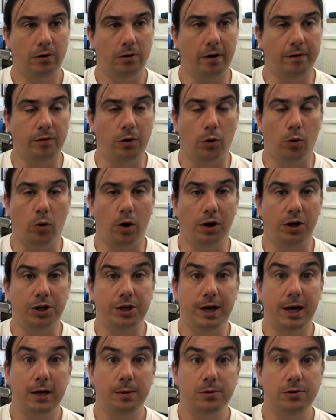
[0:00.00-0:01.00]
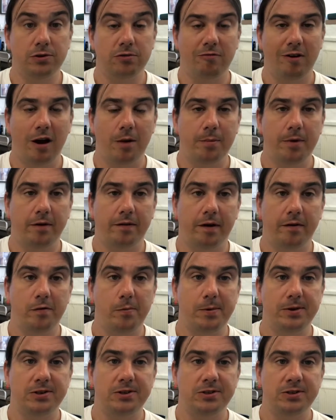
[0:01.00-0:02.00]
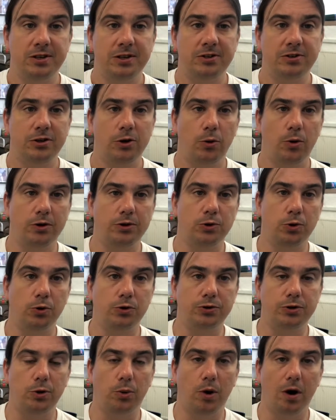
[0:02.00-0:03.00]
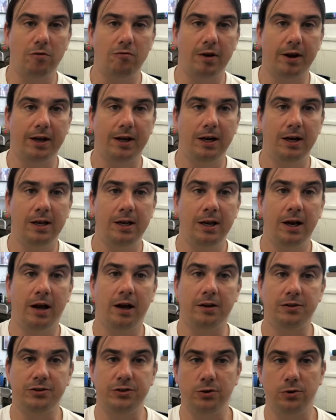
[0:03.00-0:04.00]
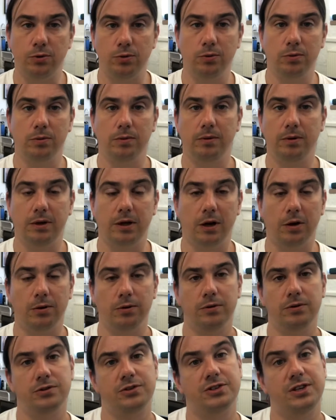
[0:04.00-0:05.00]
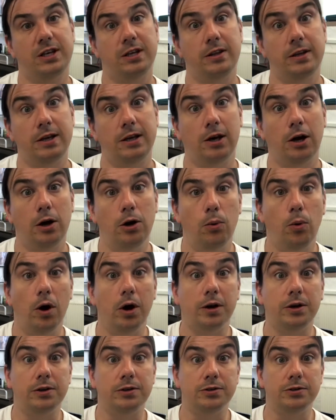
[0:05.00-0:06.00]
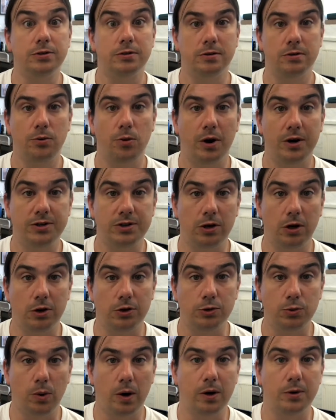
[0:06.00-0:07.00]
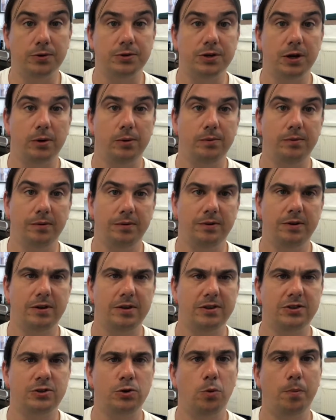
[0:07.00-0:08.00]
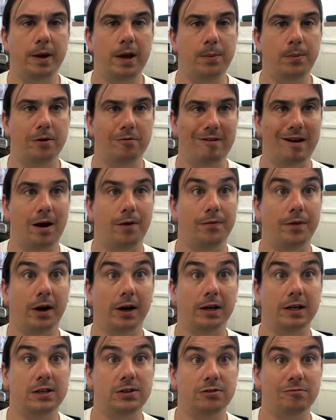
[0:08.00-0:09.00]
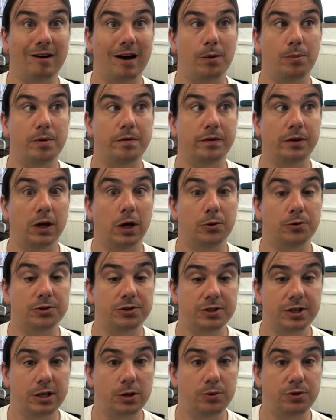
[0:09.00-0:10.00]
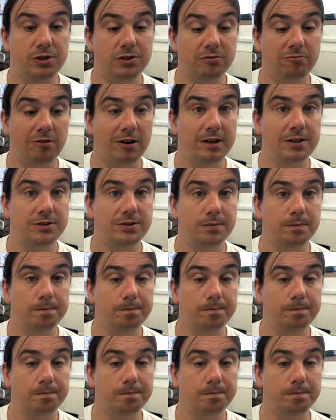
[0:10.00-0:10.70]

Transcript: I've got quite good neighbours around me of other businesses who I talk to quite regularly, and I still see the co-workers quite a lot as well. So there's still people around that I can interact with and go and see, which is great.